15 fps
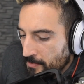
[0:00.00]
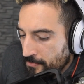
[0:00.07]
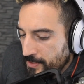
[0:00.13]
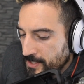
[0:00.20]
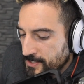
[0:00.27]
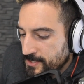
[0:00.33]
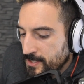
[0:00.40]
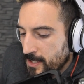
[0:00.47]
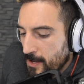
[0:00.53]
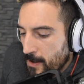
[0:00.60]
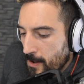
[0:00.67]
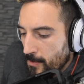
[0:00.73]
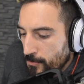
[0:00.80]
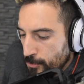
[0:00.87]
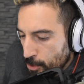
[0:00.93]
This
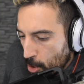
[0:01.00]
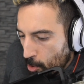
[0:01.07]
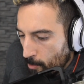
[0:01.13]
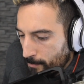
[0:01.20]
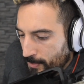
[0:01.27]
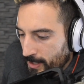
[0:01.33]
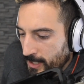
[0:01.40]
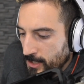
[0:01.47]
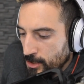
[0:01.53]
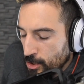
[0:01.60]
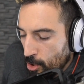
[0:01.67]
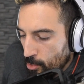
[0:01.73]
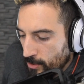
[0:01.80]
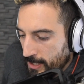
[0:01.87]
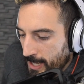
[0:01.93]
no pain,
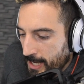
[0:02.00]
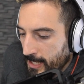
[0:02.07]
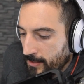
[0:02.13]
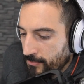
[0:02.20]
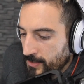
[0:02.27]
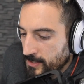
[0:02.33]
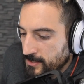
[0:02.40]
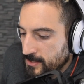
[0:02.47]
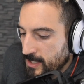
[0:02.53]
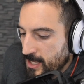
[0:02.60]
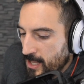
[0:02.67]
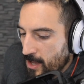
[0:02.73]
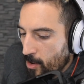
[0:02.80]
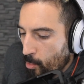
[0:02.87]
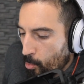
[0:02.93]
no gain, this
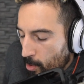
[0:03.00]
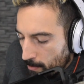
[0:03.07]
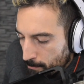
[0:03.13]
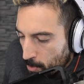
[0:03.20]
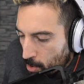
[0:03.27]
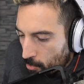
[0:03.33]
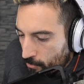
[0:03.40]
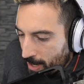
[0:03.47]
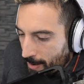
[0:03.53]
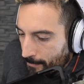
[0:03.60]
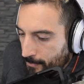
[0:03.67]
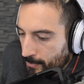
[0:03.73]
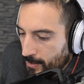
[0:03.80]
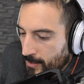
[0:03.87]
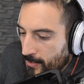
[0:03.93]
one more
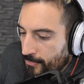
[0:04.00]
rep,